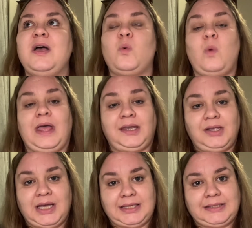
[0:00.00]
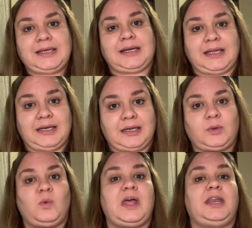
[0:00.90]
when you add the greinir,
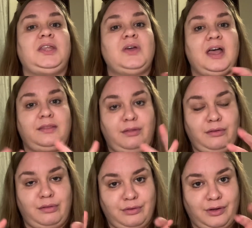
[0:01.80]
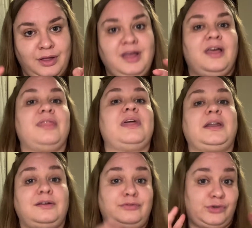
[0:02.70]
when you add the,
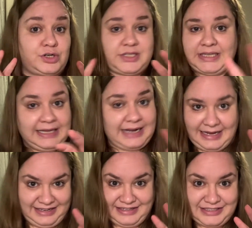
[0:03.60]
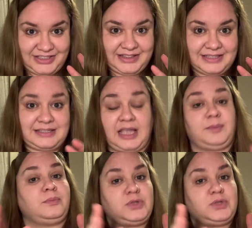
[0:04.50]
then of course the greinir is not the same.